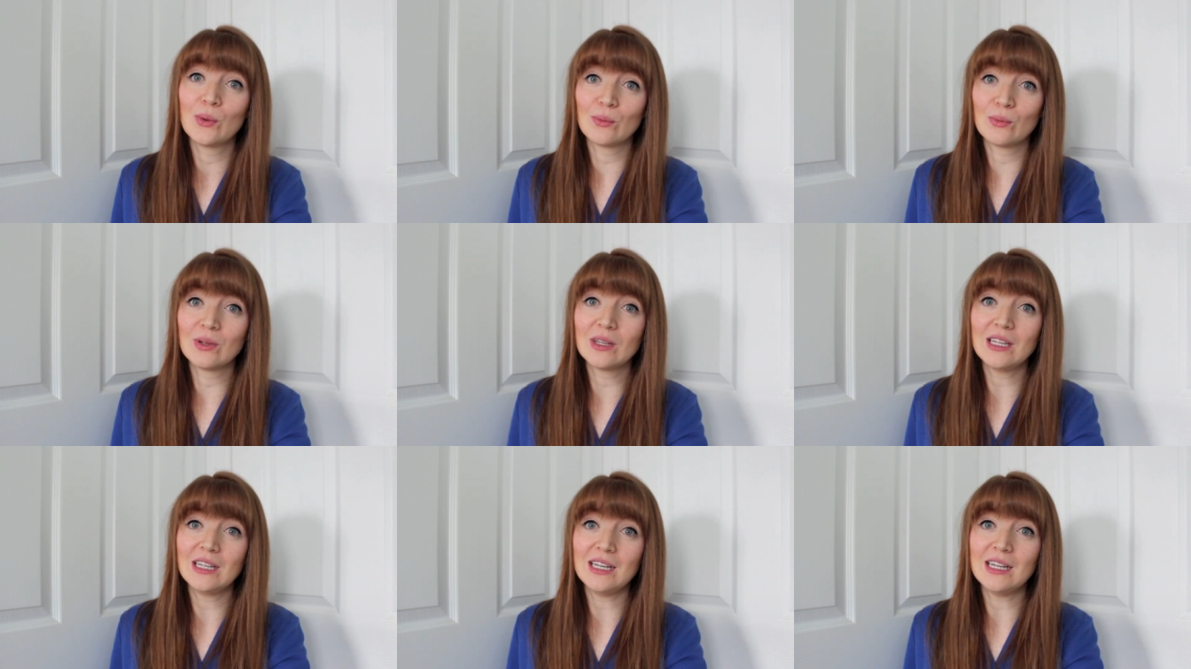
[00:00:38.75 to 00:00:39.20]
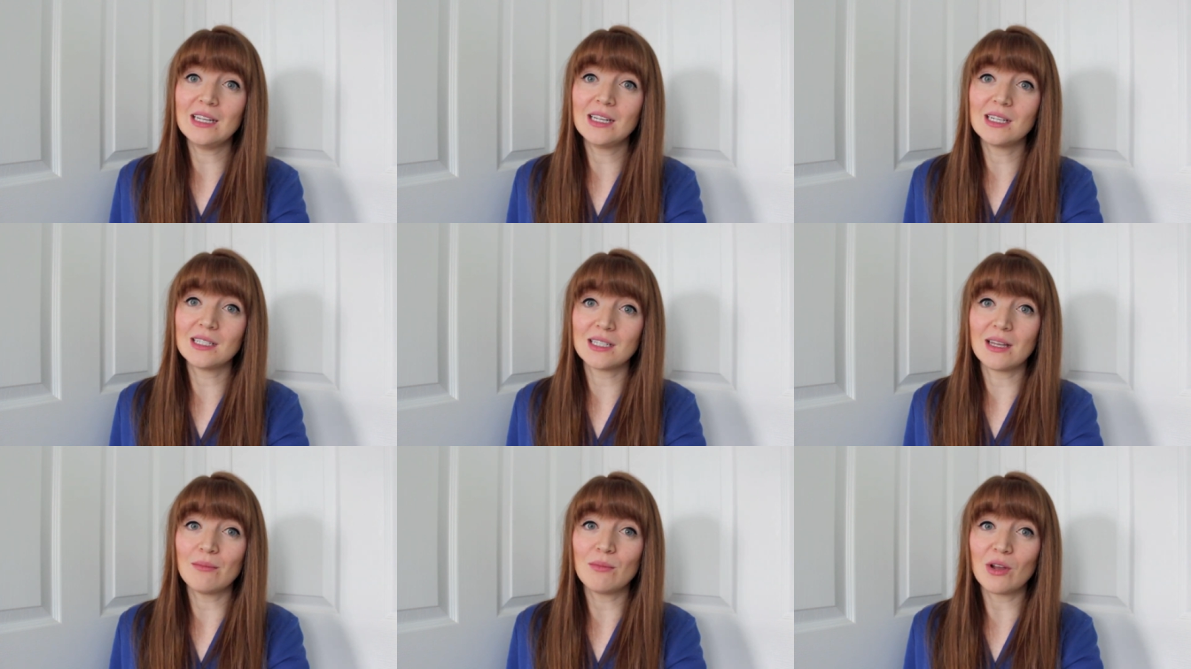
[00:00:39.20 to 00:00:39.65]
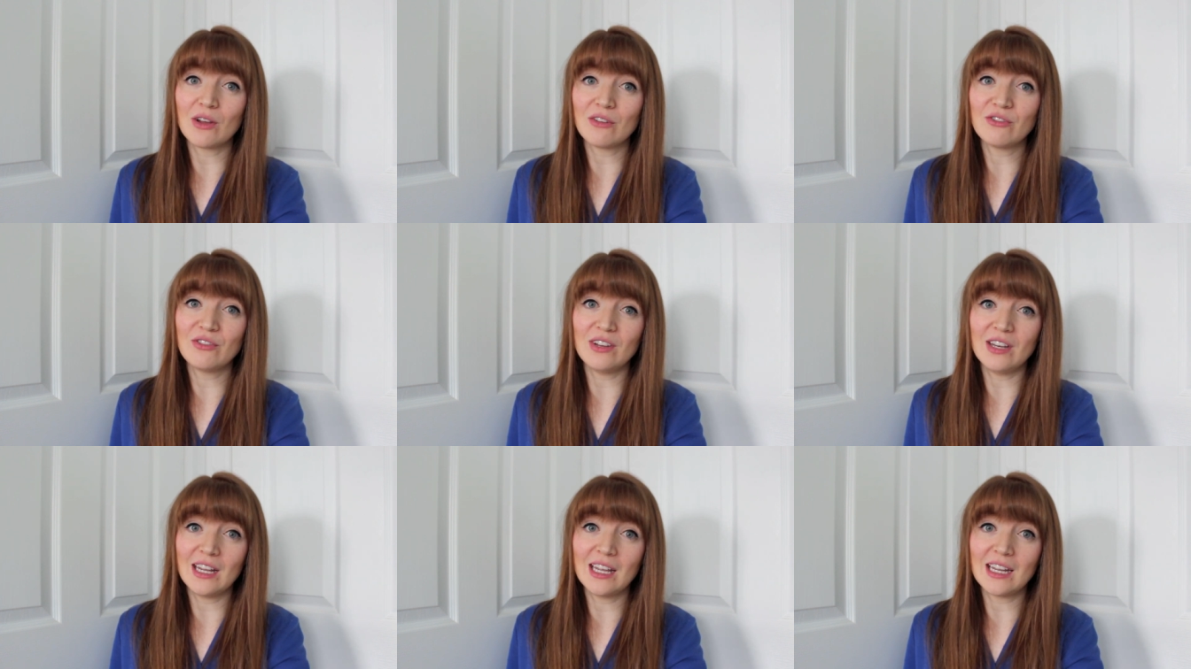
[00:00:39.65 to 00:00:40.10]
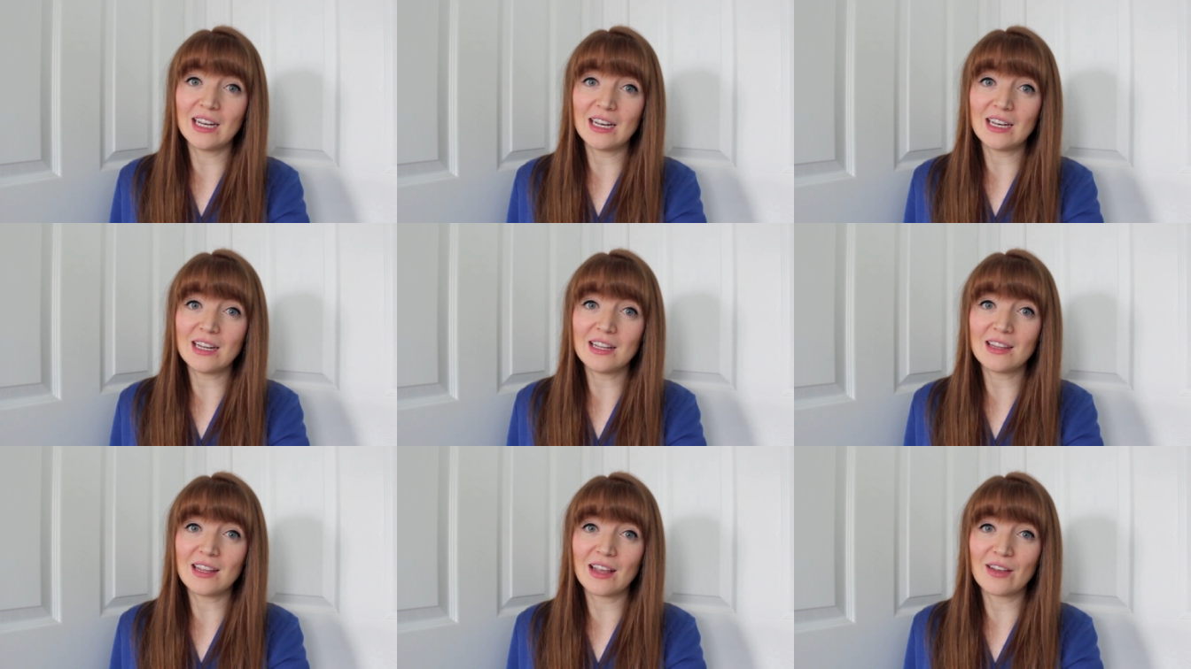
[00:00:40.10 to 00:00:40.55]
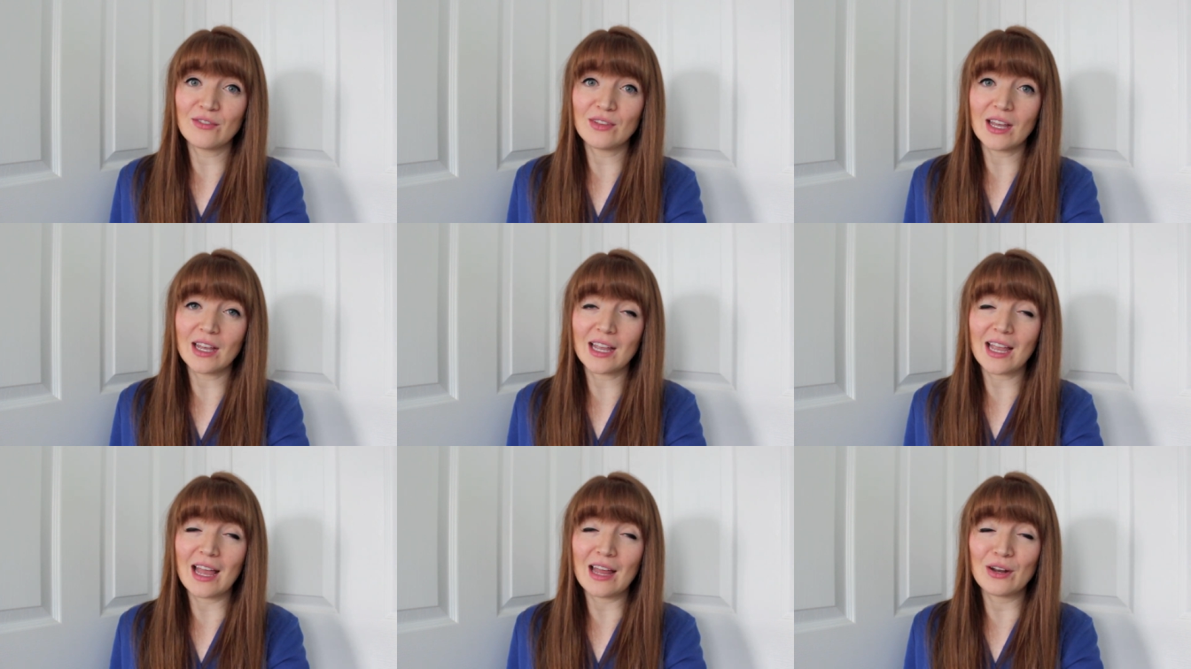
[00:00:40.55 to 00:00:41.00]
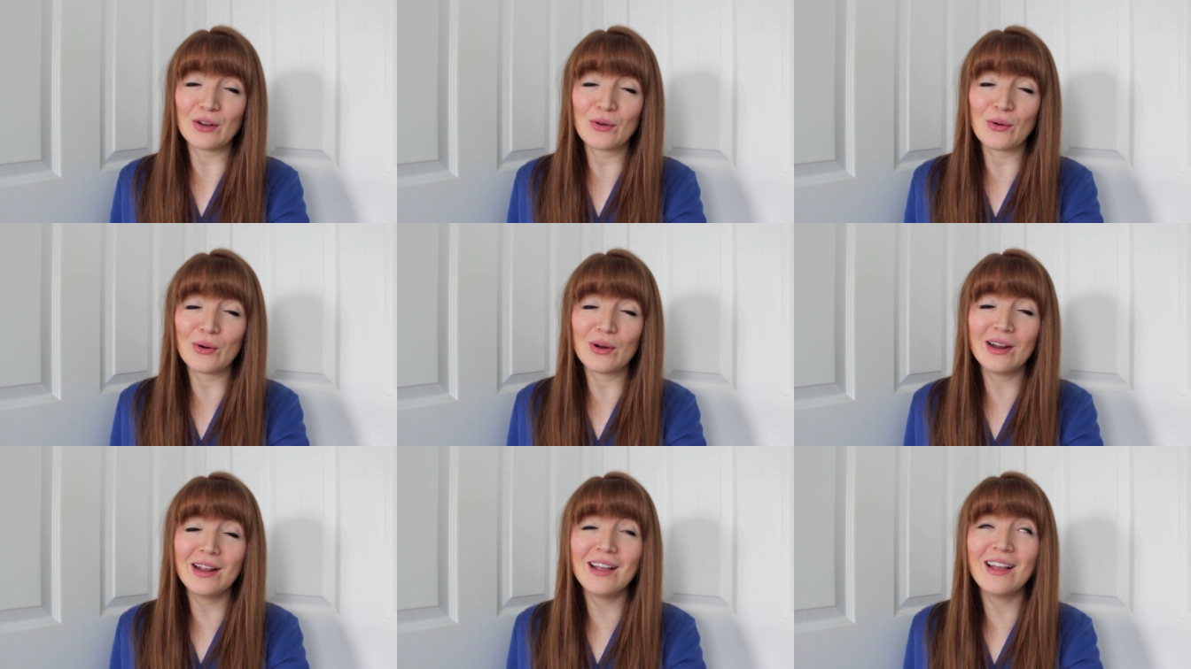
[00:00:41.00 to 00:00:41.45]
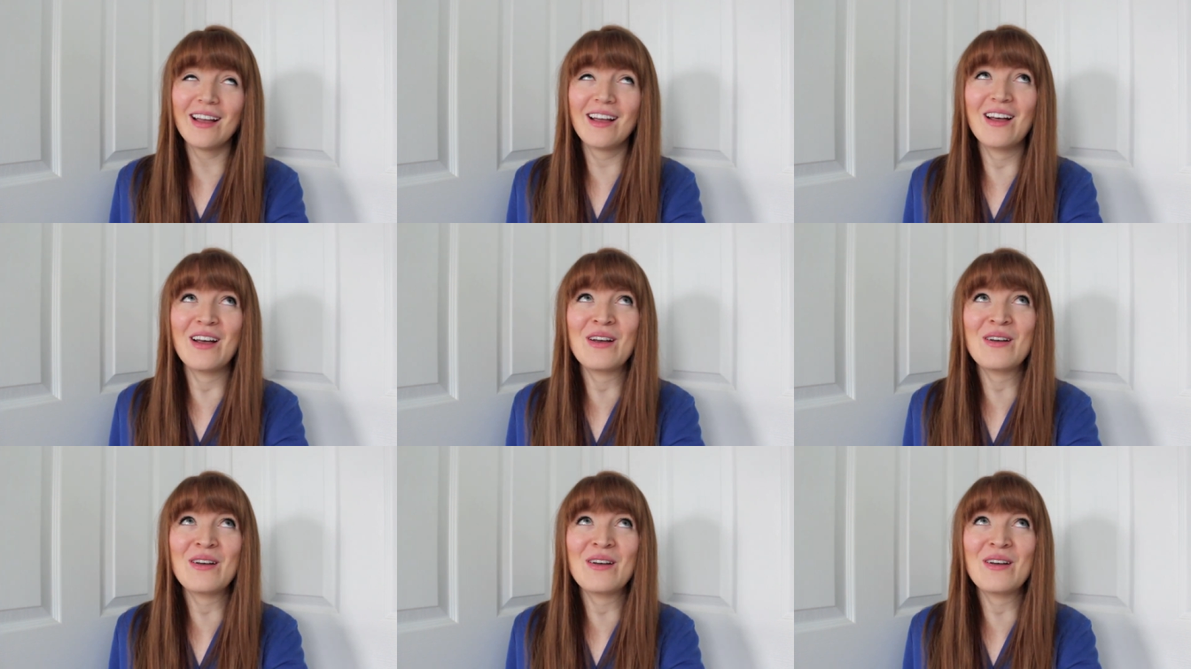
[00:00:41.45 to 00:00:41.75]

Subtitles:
really need because I'm not fitting in anything of that category.